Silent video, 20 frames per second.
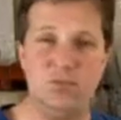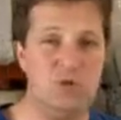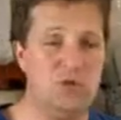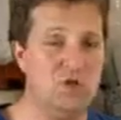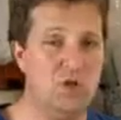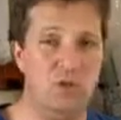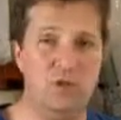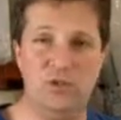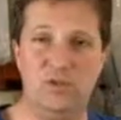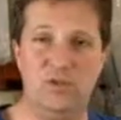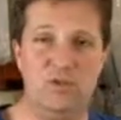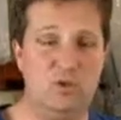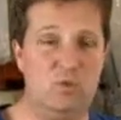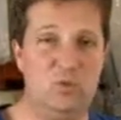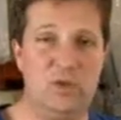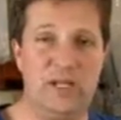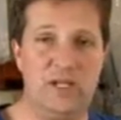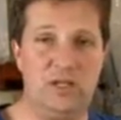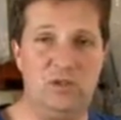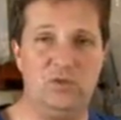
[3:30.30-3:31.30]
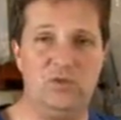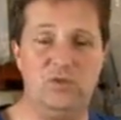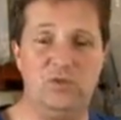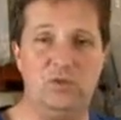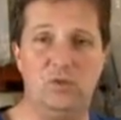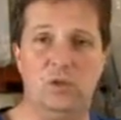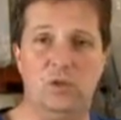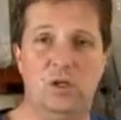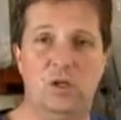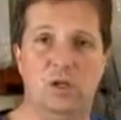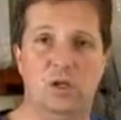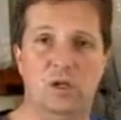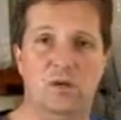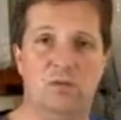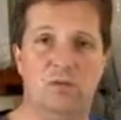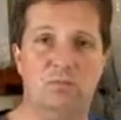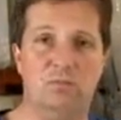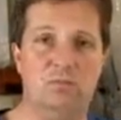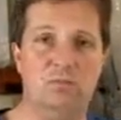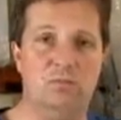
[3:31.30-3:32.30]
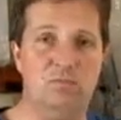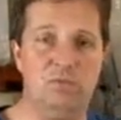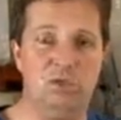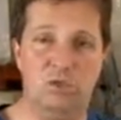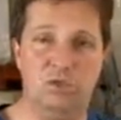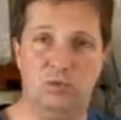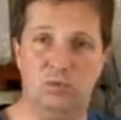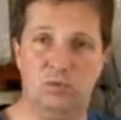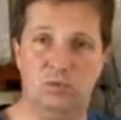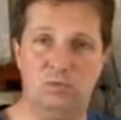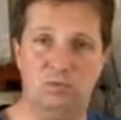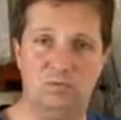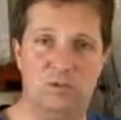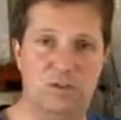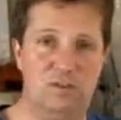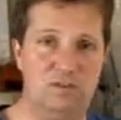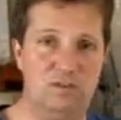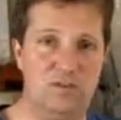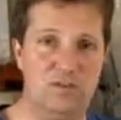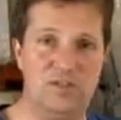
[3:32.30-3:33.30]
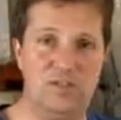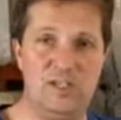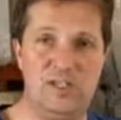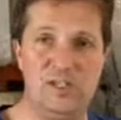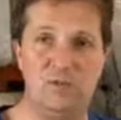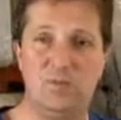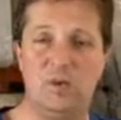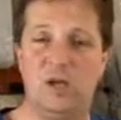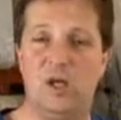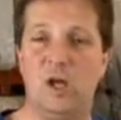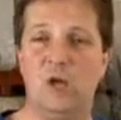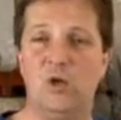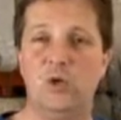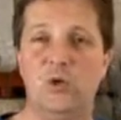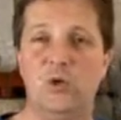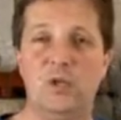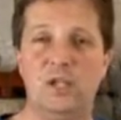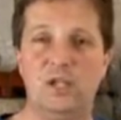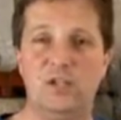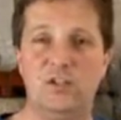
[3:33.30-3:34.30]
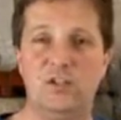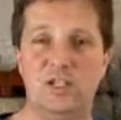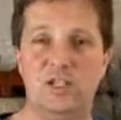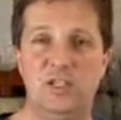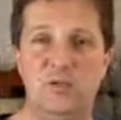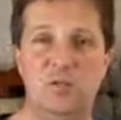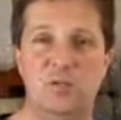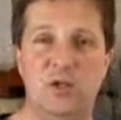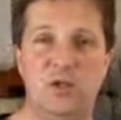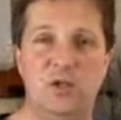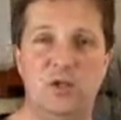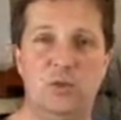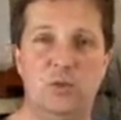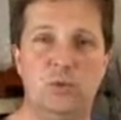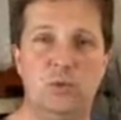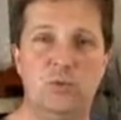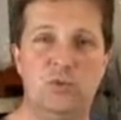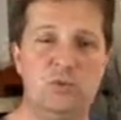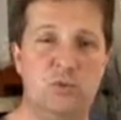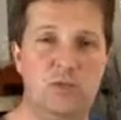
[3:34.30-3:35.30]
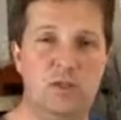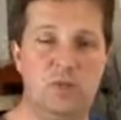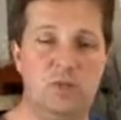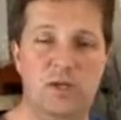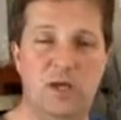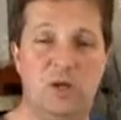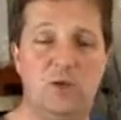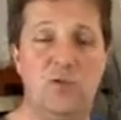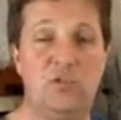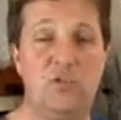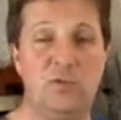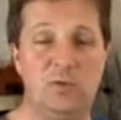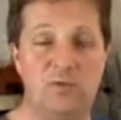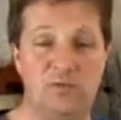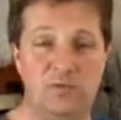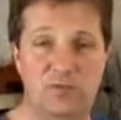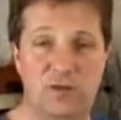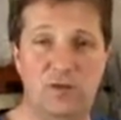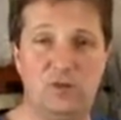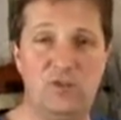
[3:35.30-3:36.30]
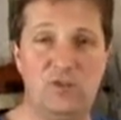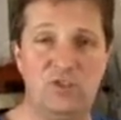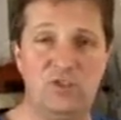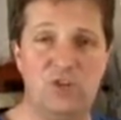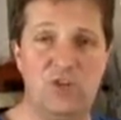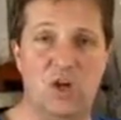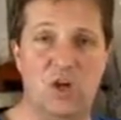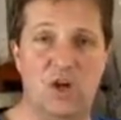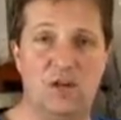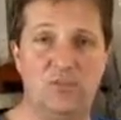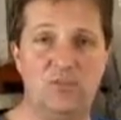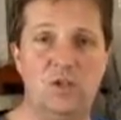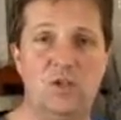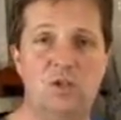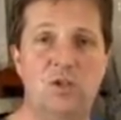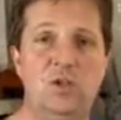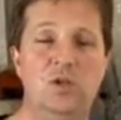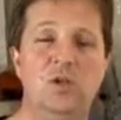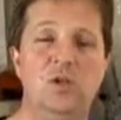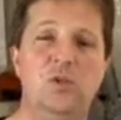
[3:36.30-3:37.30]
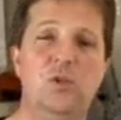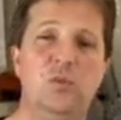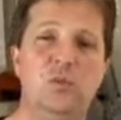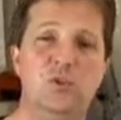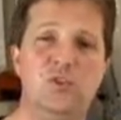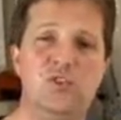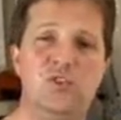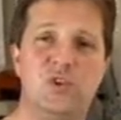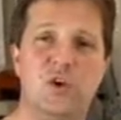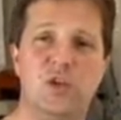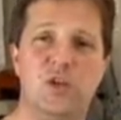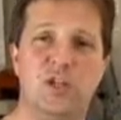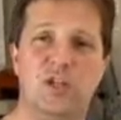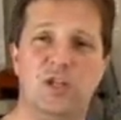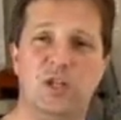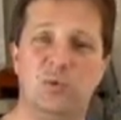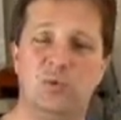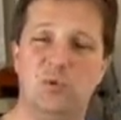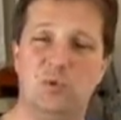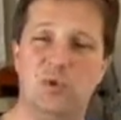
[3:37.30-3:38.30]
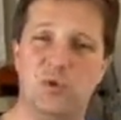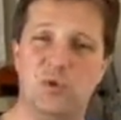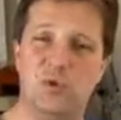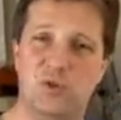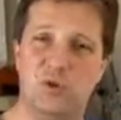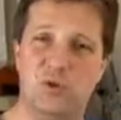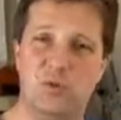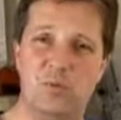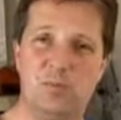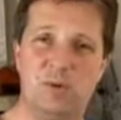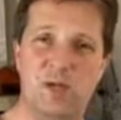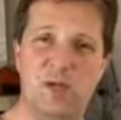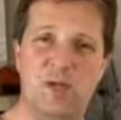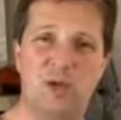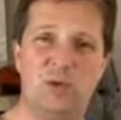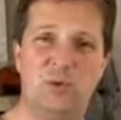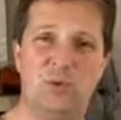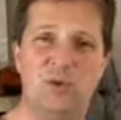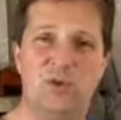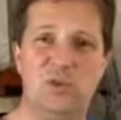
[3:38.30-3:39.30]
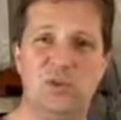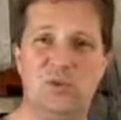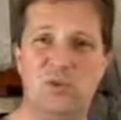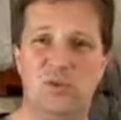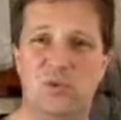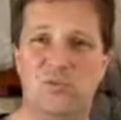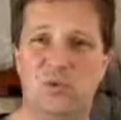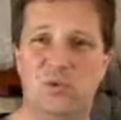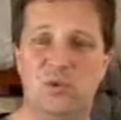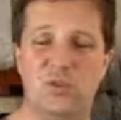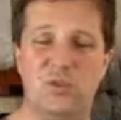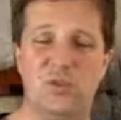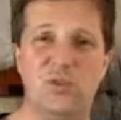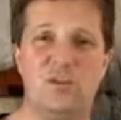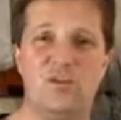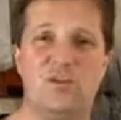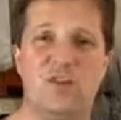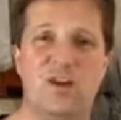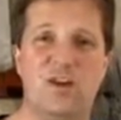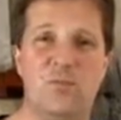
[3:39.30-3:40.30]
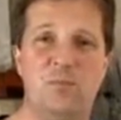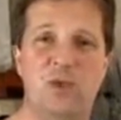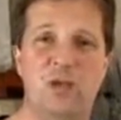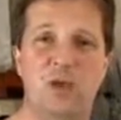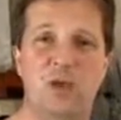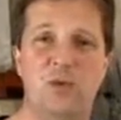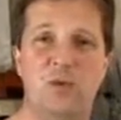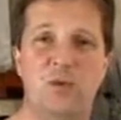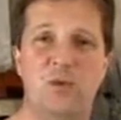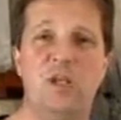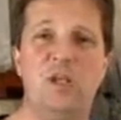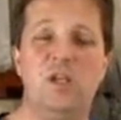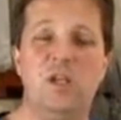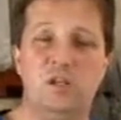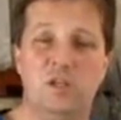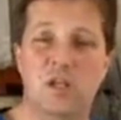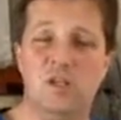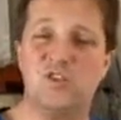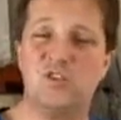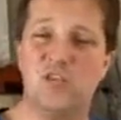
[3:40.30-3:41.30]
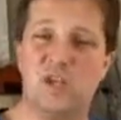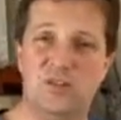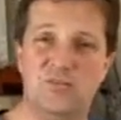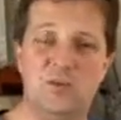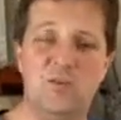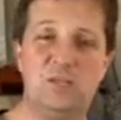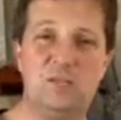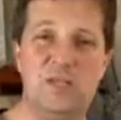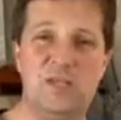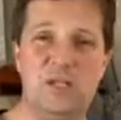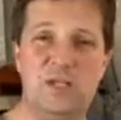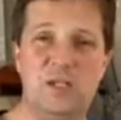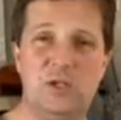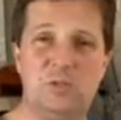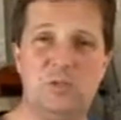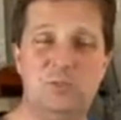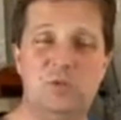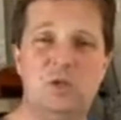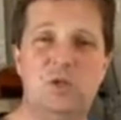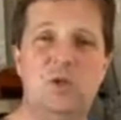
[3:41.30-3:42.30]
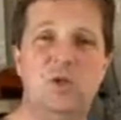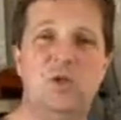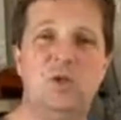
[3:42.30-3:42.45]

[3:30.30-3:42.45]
There's all different weights. You know, a 15 pound or 18 pound, 20 pound is going to be fairly soft. When you start getting up to a 30 pound, a 34, 35 pound, that's kind of a medium.